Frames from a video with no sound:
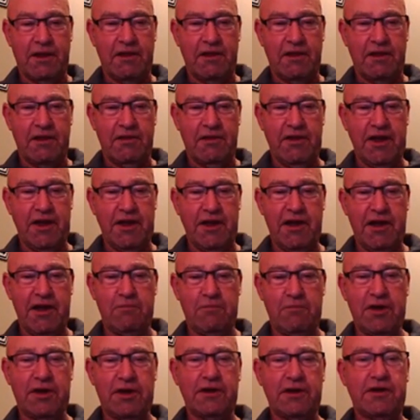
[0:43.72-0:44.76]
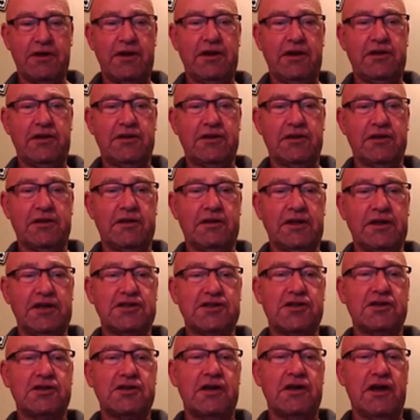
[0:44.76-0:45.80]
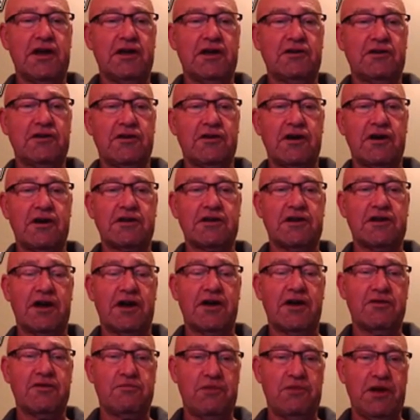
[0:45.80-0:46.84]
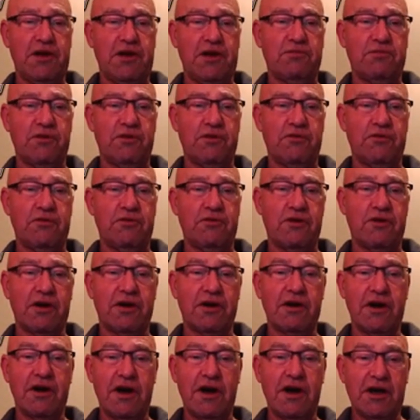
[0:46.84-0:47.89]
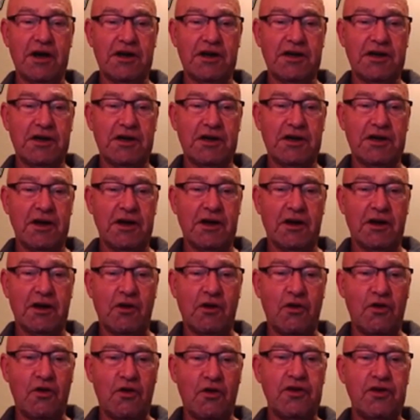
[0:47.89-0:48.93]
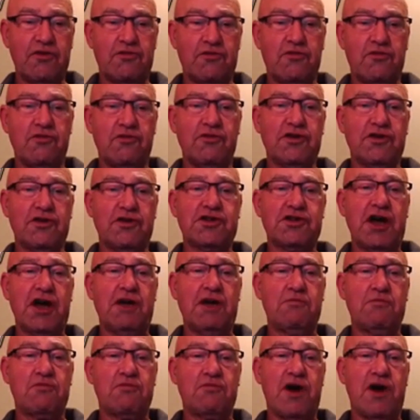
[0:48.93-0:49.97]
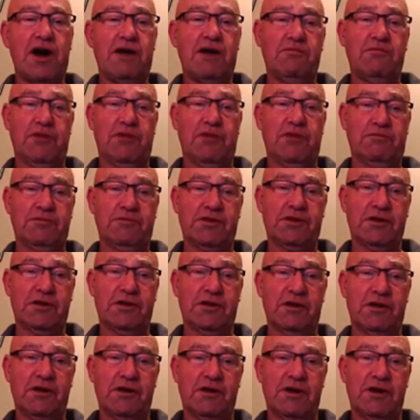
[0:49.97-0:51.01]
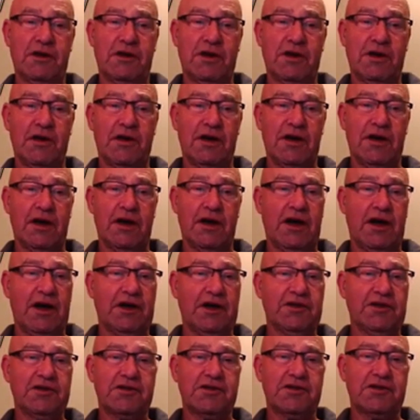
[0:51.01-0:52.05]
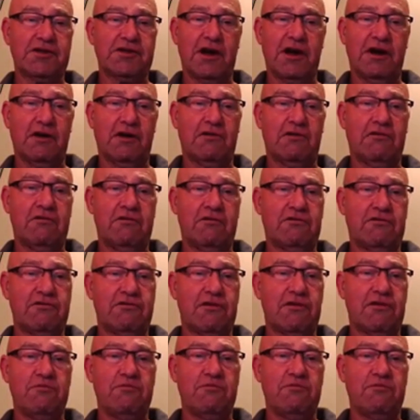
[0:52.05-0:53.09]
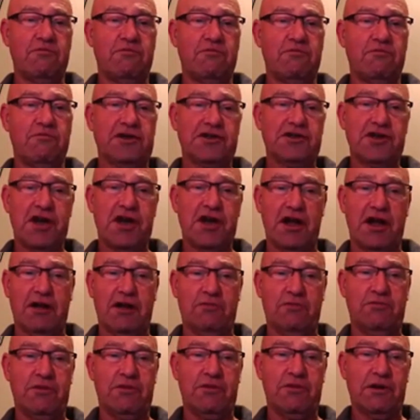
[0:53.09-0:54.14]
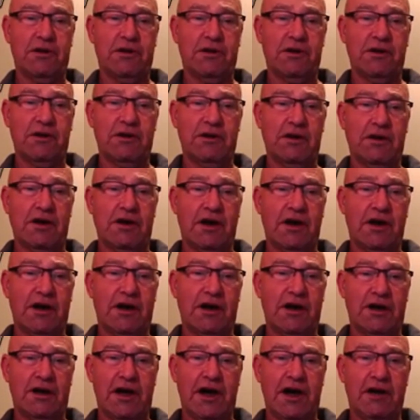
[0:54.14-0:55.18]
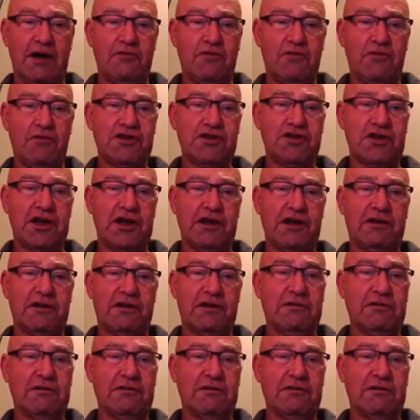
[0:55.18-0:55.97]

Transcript: the ability to listen and talk to other people who are going through the same problems is a tremendous help. Uh, I wish that